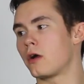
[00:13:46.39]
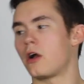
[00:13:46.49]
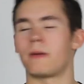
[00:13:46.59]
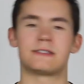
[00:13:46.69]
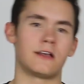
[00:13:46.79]
I'll
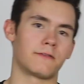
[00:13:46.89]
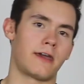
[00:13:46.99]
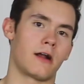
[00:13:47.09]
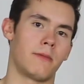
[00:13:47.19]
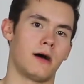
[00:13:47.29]
go to my
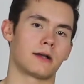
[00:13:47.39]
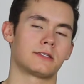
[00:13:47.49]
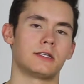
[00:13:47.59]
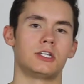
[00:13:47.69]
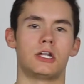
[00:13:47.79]
self-care
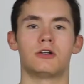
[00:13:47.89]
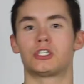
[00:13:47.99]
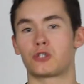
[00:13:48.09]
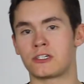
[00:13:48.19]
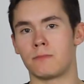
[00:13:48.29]
box and, you know,
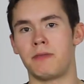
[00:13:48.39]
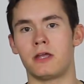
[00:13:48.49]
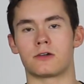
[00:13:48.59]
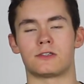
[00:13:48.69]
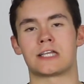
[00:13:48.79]
just drink some
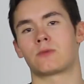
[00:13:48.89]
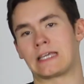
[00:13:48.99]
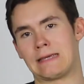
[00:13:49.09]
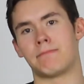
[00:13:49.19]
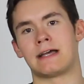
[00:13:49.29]
beers. That's why
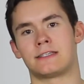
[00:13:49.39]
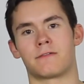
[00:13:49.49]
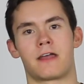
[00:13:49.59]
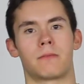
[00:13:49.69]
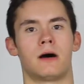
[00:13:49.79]
I keep my
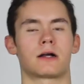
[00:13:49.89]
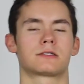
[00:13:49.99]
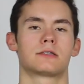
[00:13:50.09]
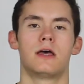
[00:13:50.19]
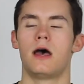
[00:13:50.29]
self-care
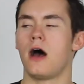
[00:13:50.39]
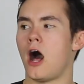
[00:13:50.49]
box.